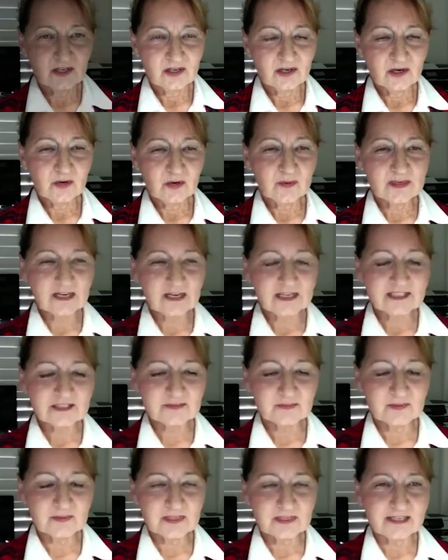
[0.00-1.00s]
when I
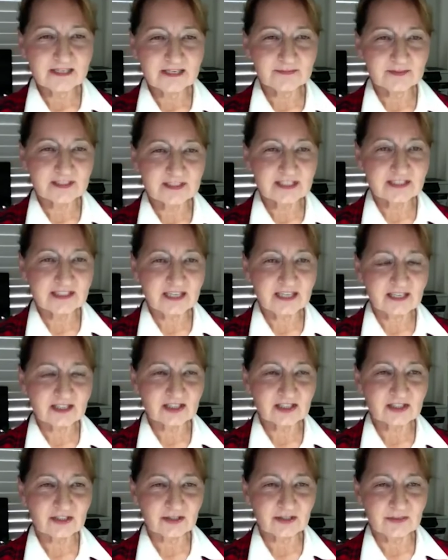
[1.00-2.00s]
was a
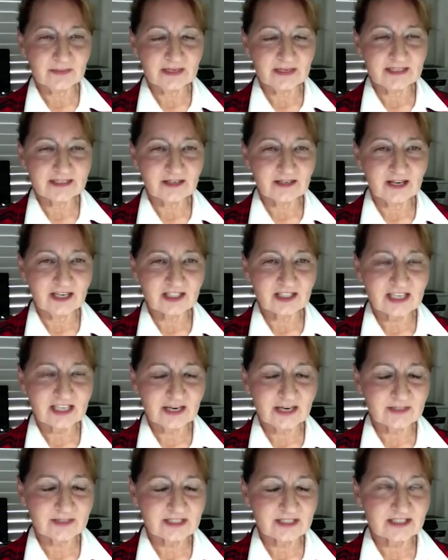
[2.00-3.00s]
youngster, my gosh, I
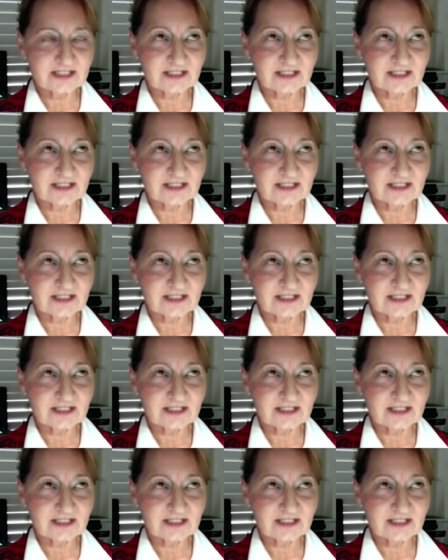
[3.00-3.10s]
was